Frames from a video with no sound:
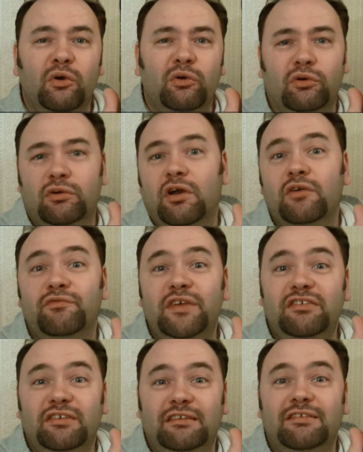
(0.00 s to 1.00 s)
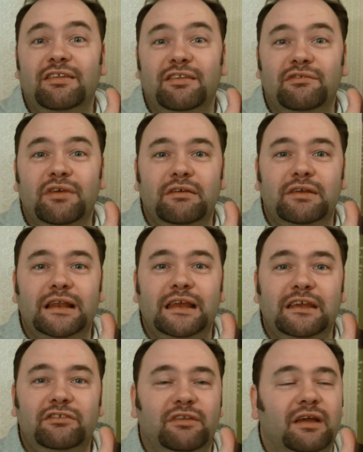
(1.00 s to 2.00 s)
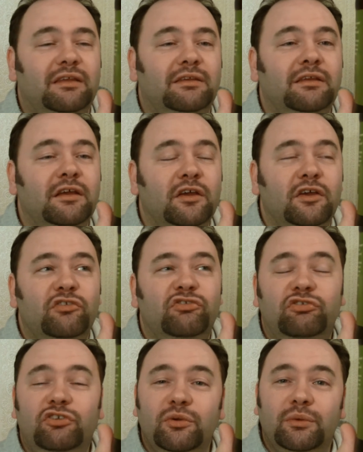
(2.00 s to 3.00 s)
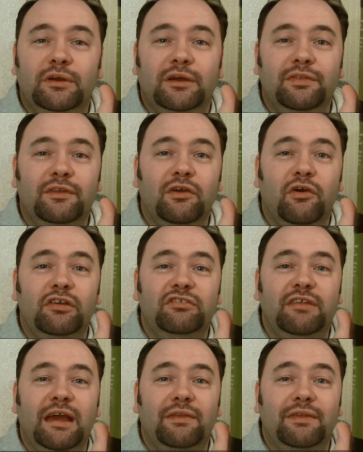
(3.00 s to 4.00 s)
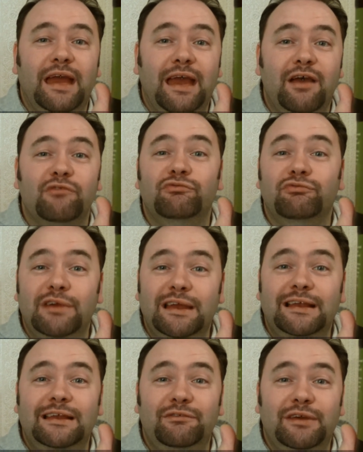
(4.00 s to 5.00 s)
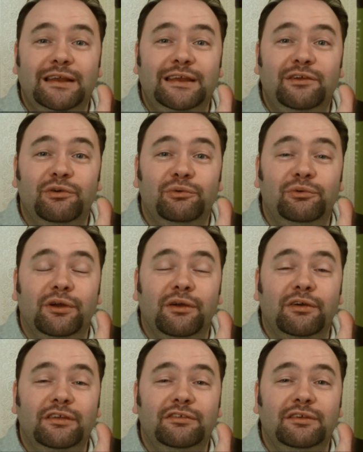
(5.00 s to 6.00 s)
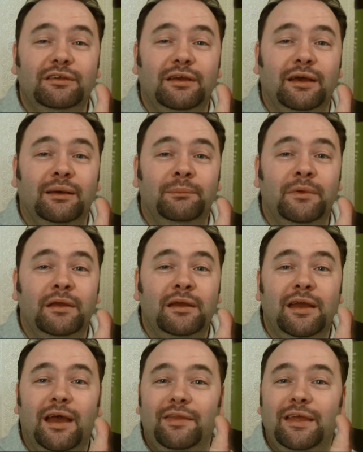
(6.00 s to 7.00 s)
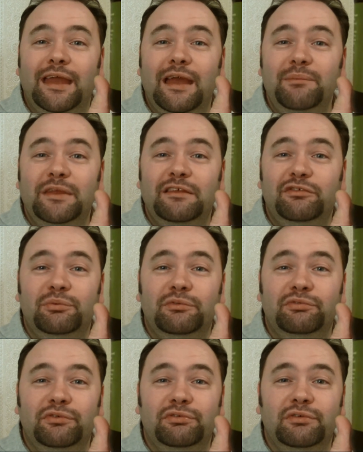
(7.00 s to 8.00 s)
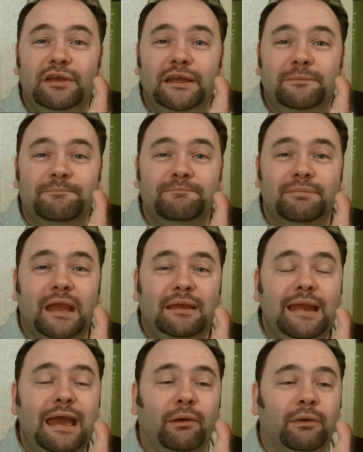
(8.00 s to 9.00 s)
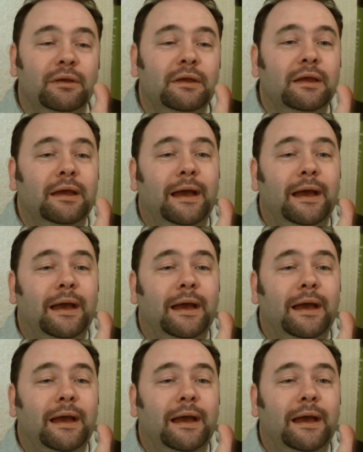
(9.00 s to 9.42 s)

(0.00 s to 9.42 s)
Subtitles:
or a visit at the very least. And Stuart and the guys down there are really, really cool guys. And they gave me this one for free. Now,